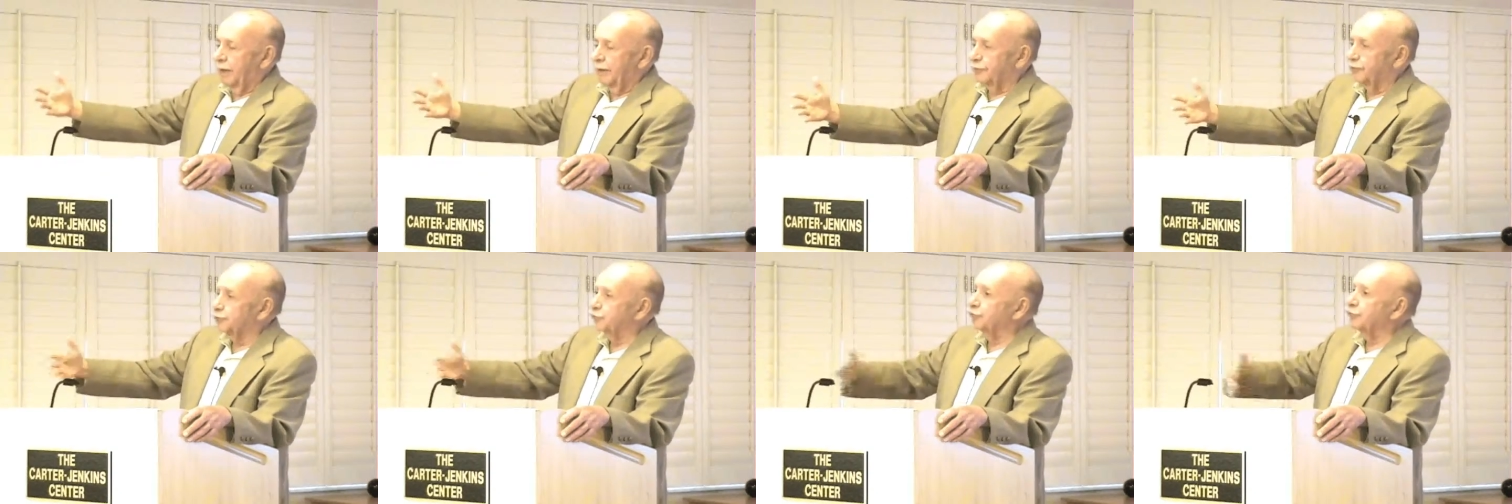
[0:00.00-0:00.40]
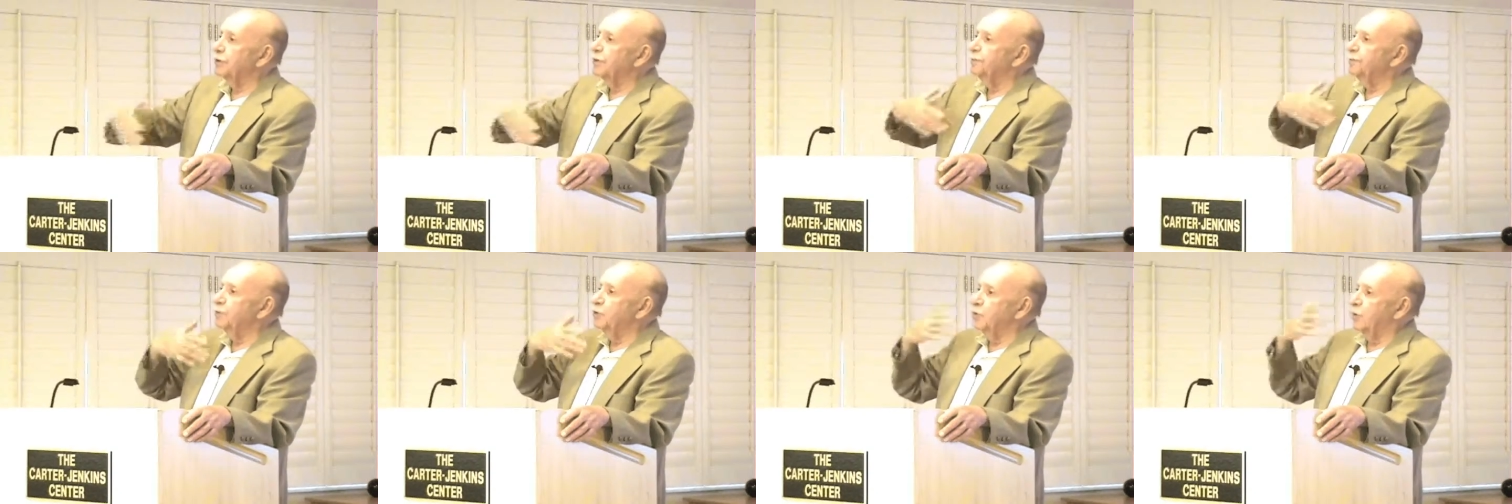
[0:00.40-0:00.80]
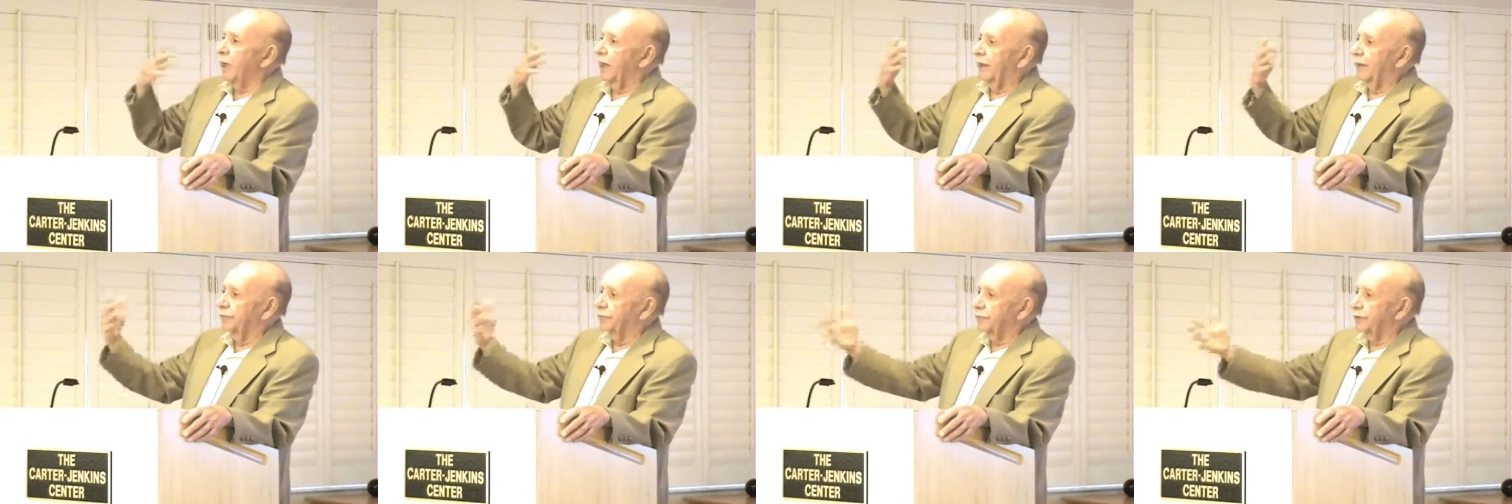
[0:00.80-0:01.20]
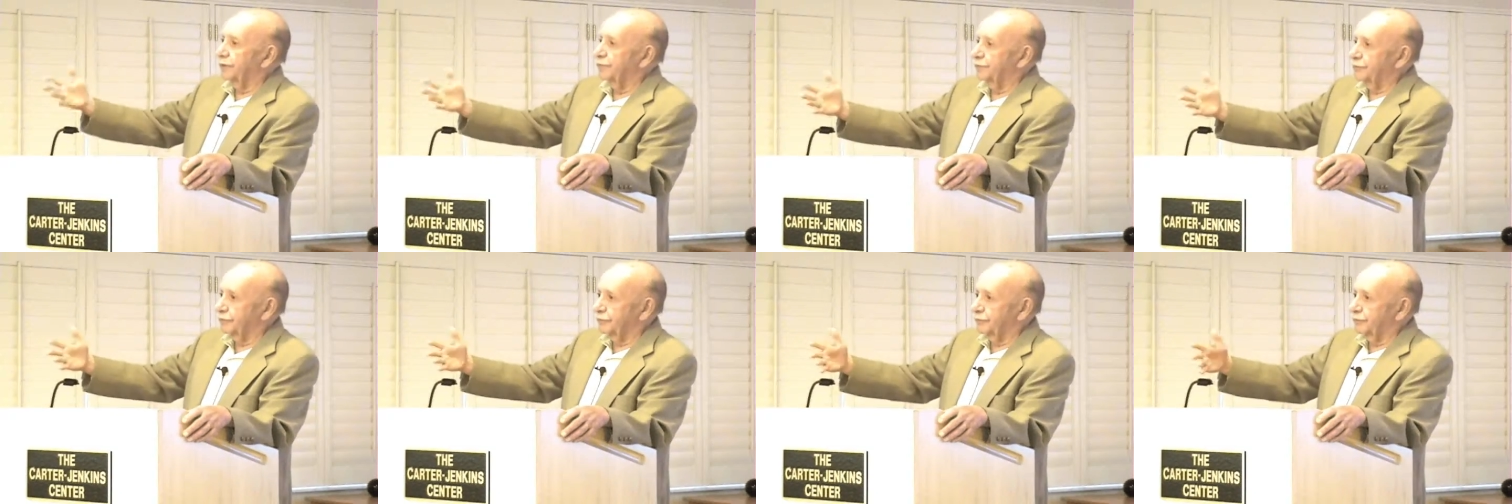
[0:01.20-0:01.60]
a stimuli
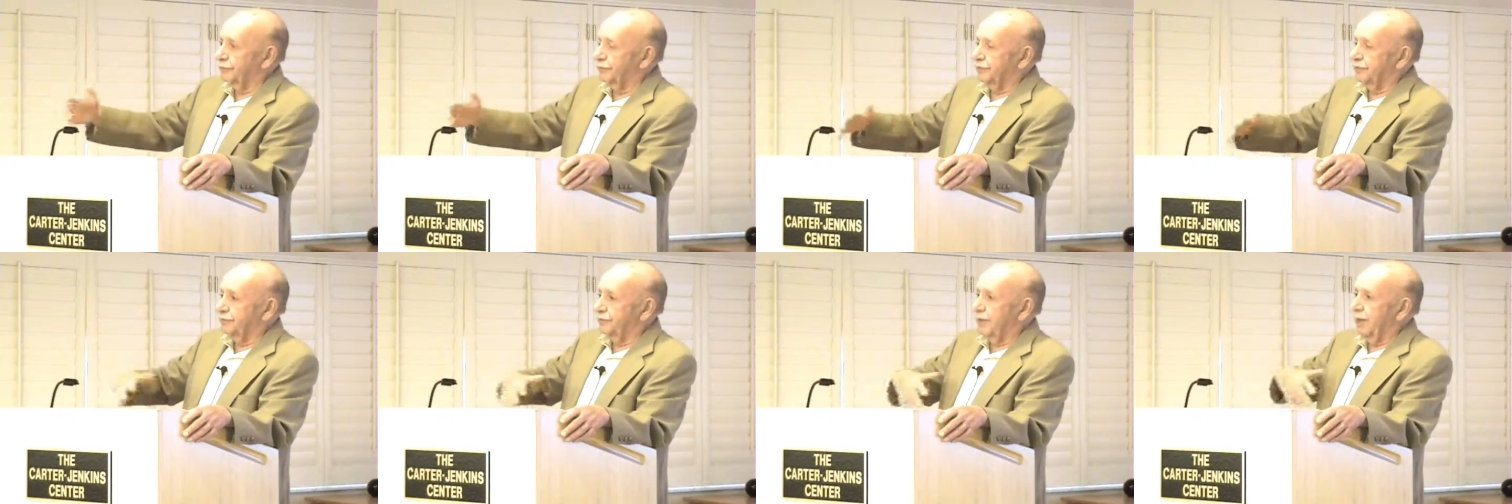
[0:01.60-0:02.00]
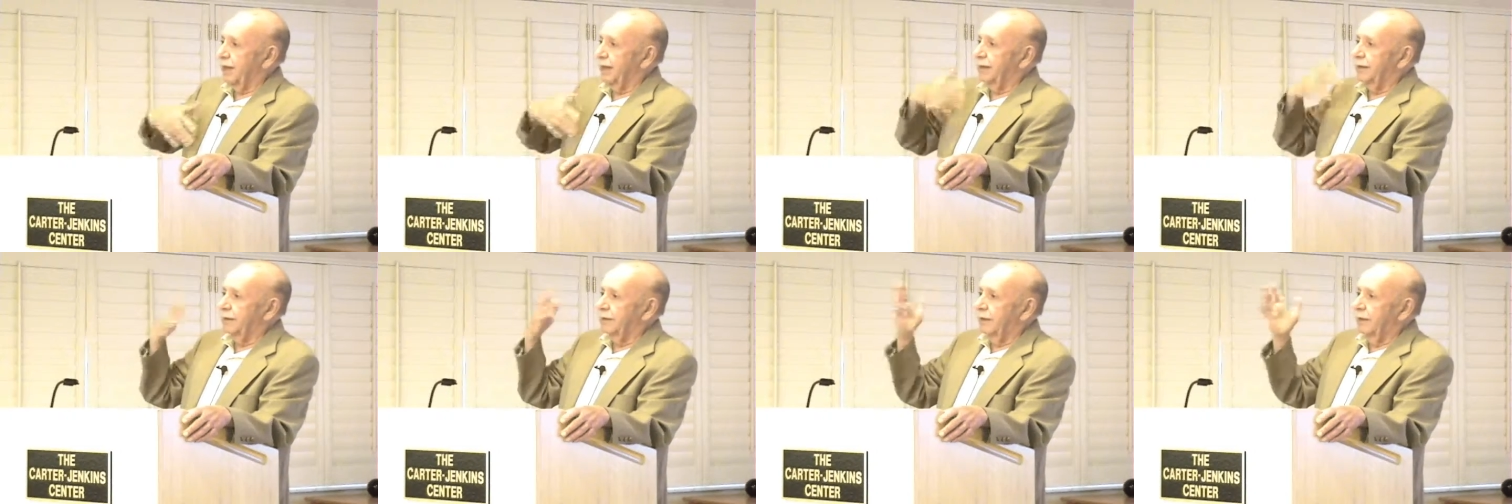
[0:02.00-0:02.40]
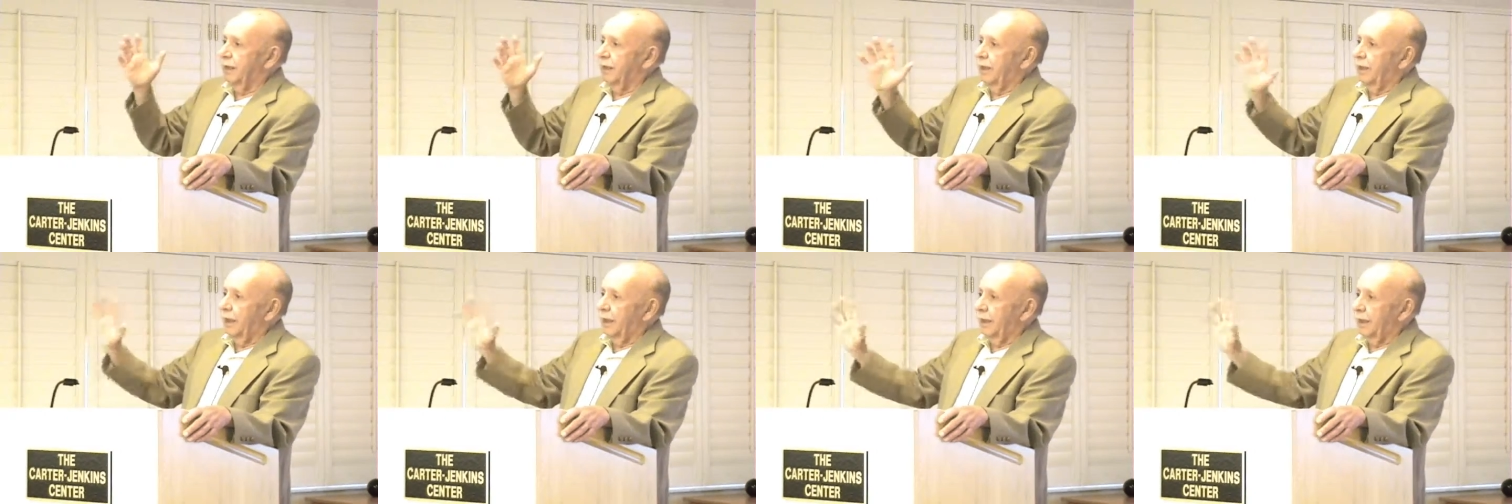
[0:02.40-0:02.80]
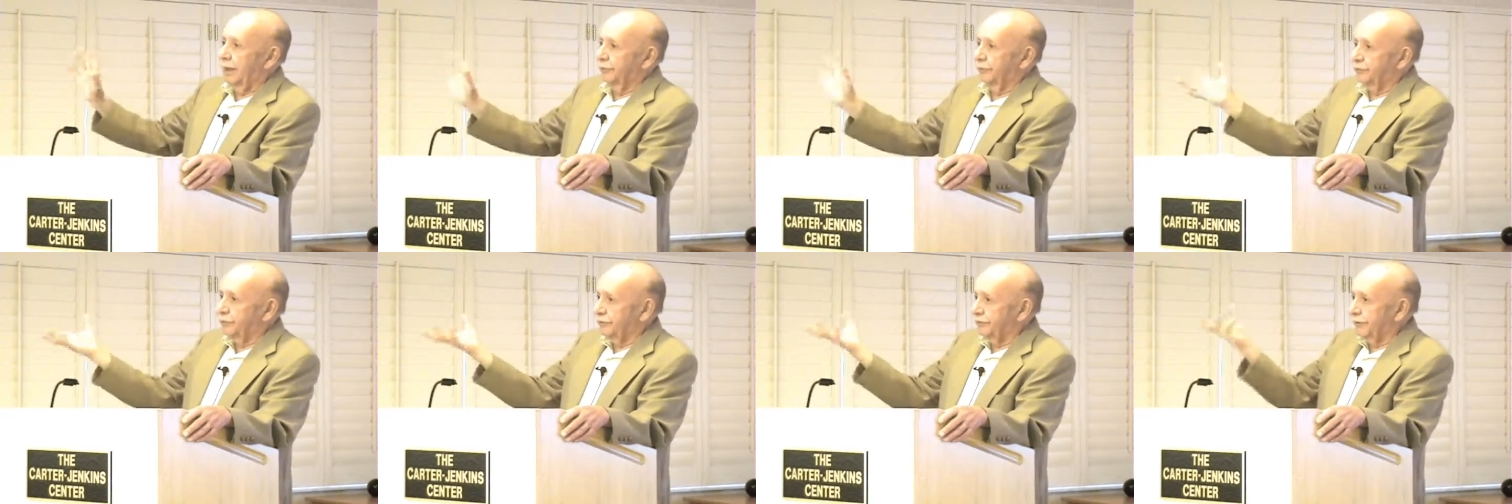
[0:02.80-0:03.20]
reaches the child
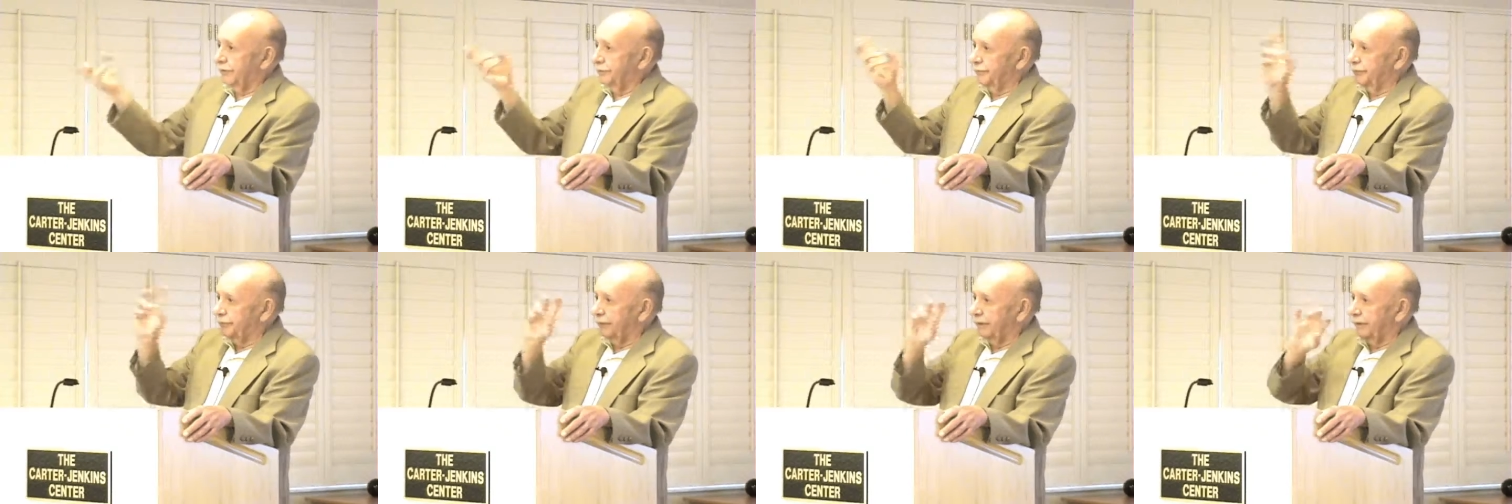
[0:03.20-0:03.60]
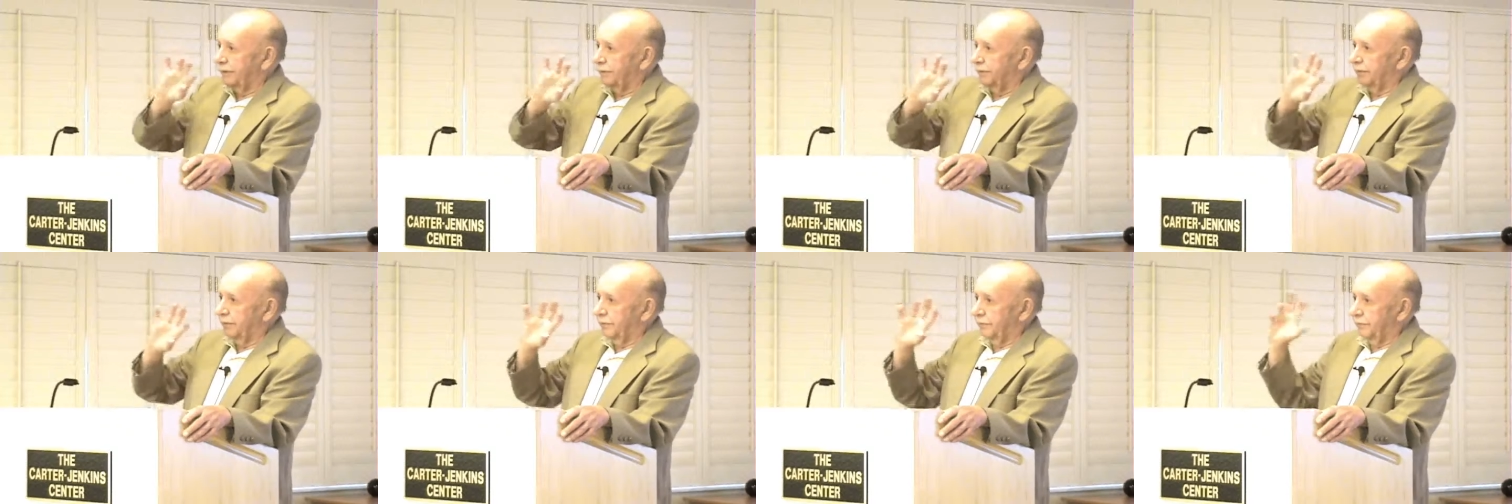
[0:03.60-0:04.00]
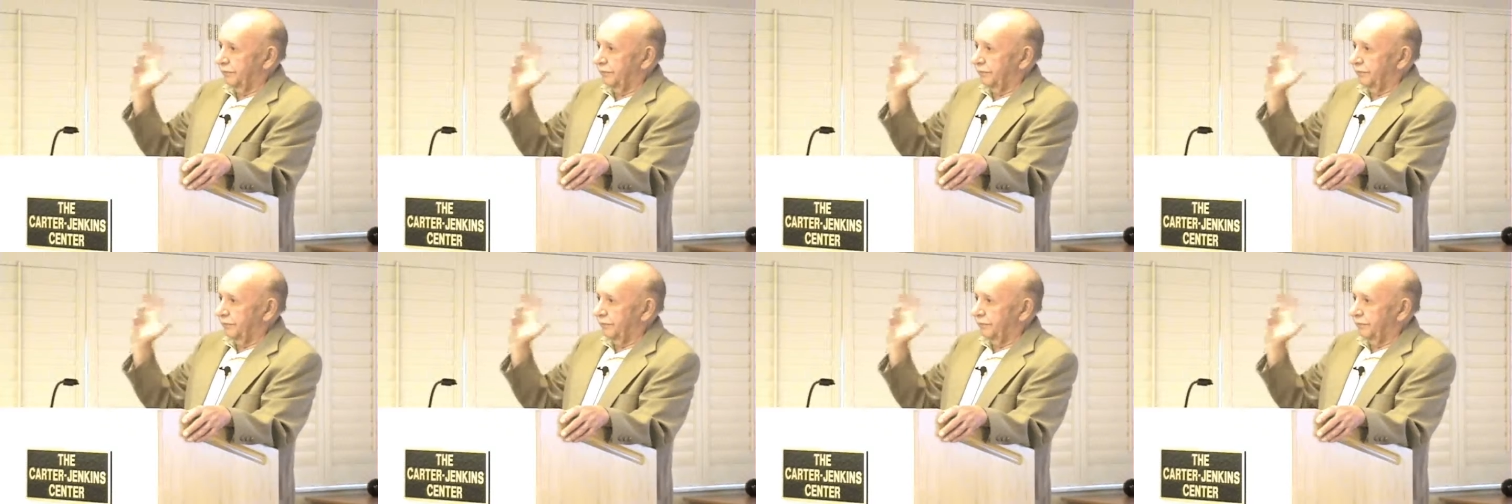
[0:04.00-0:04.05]
and things are